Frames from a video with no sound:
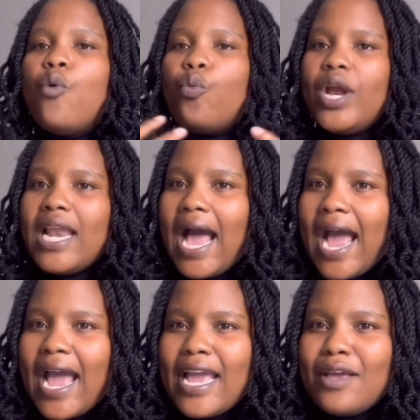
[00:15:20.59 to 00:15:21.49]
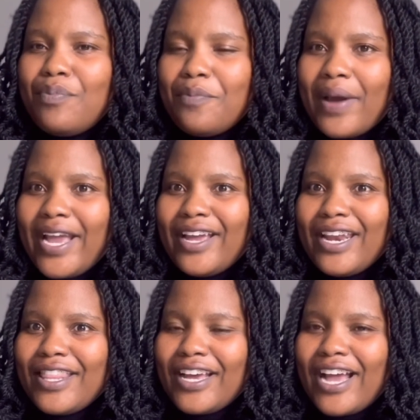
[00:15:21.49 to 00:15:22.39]
Will I be buying
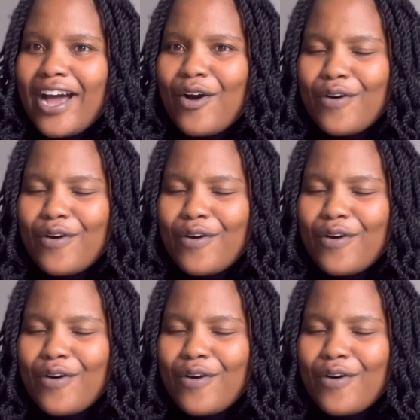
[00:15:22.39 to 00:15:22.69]
another car?